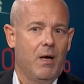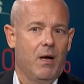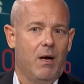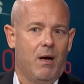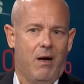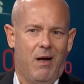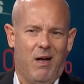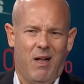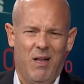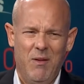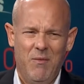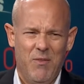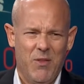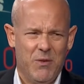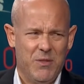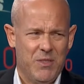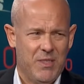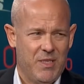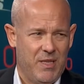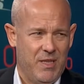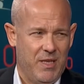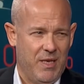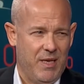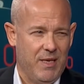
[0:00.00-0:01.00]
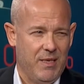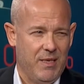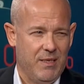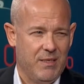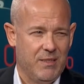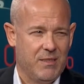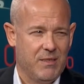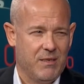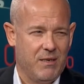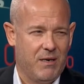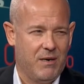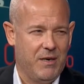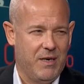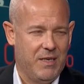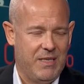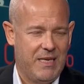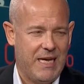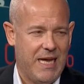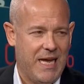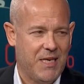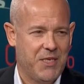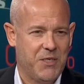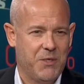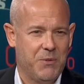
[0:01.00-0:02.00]
all of those things are
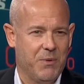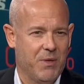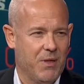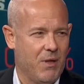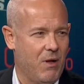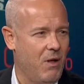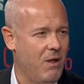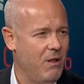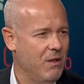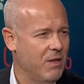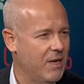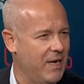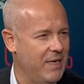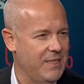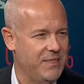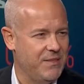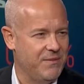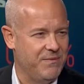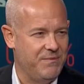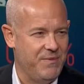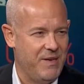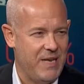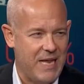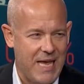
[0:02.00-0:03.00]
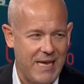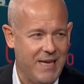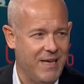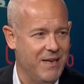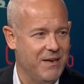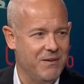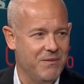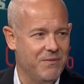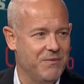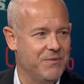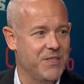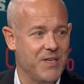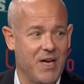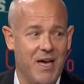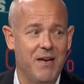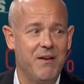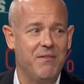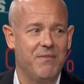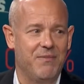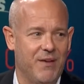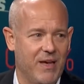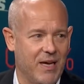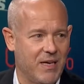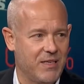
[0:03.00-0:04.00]
attached with all kinds of negative side
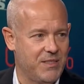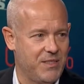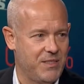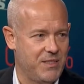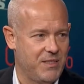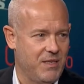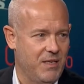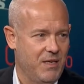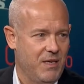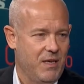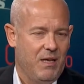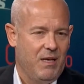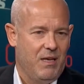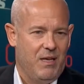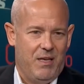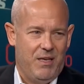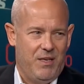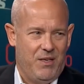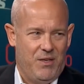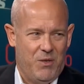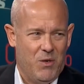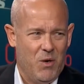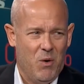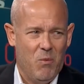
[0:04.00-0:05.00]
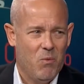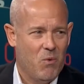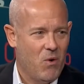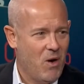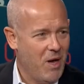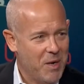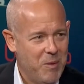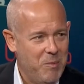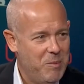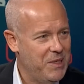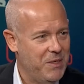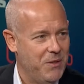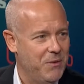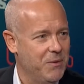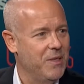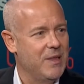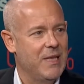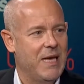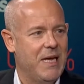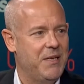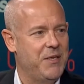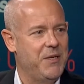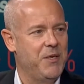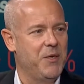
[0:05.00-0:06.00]
effects. Mm. You don't want to be doing
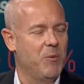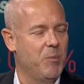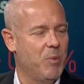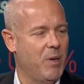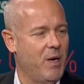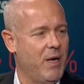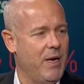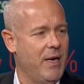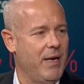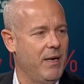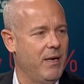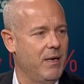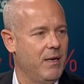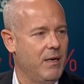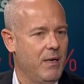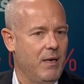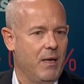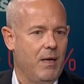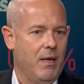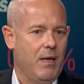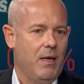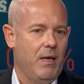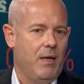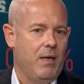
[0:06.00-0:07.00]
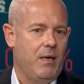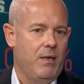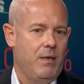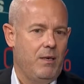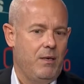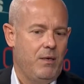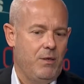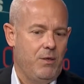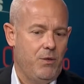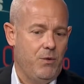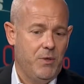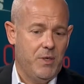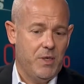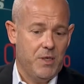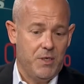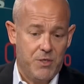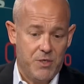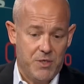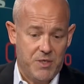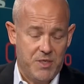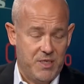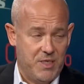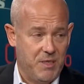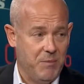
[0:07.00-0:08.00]
that to your body. You can
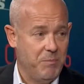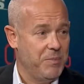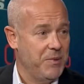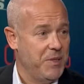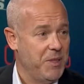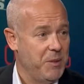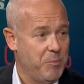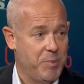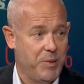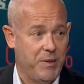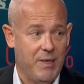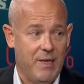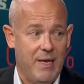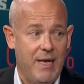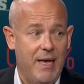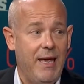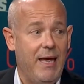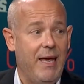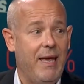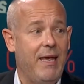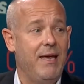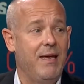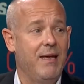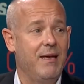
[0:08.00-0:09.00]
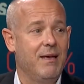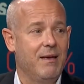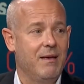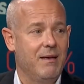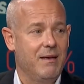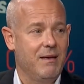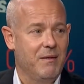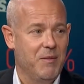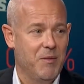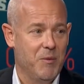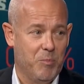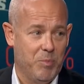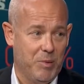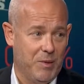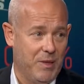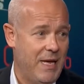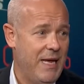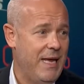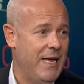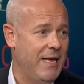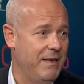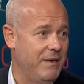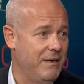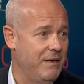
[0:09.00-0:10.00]
just simply play the
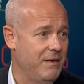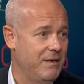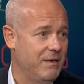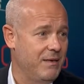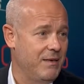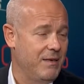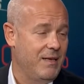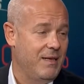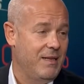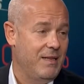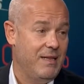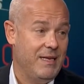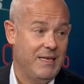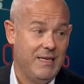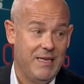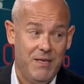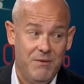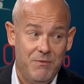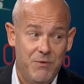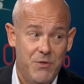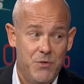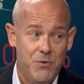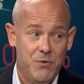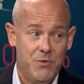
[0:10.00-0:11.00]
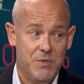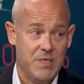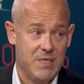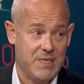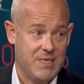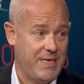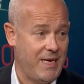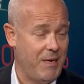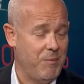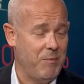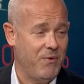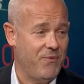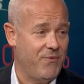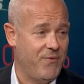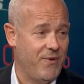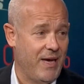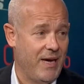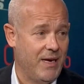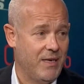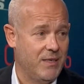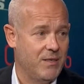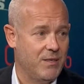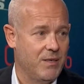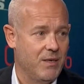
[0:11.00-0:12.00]
blend that yeah. gives you the same
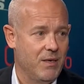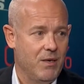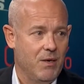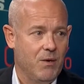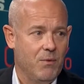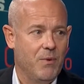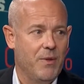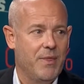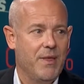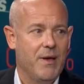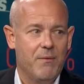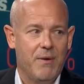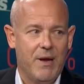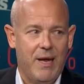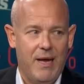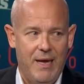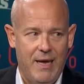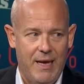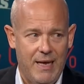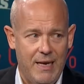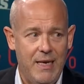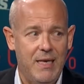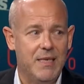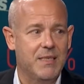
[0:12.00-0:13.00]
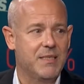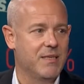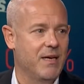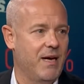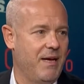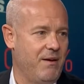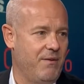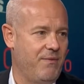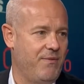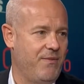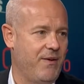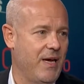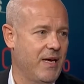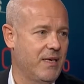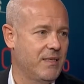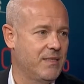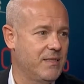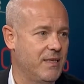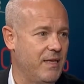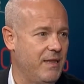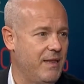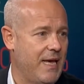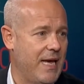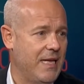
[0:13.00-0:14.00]
effect without any side
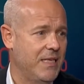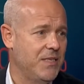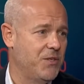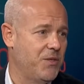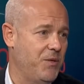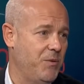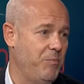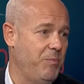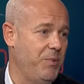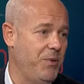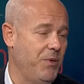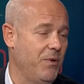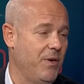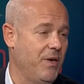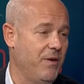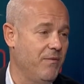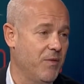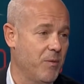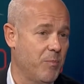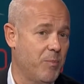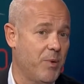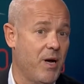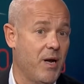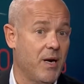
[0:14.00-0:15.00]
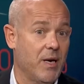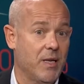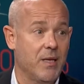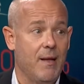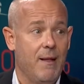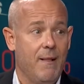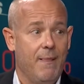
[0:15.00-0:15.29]
effects. And that's the beauty of the product.